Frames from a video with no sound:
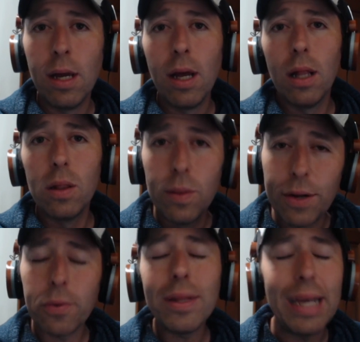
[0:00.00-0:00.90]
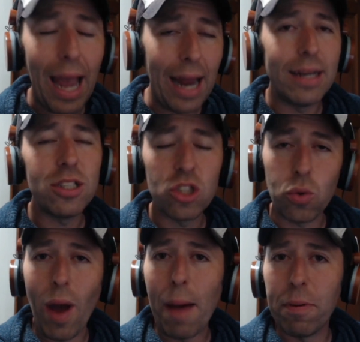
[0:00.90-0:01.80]
literally any
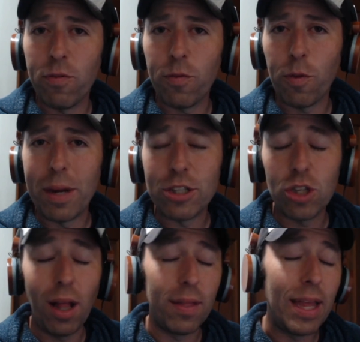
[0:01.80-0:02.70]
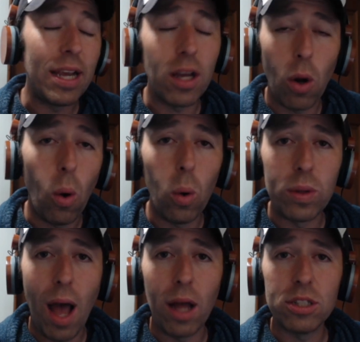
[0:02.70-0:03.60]
scrap of information that they could hold
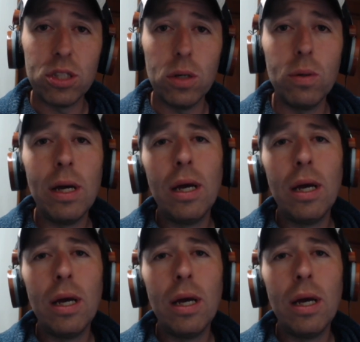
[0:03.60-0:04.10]
on to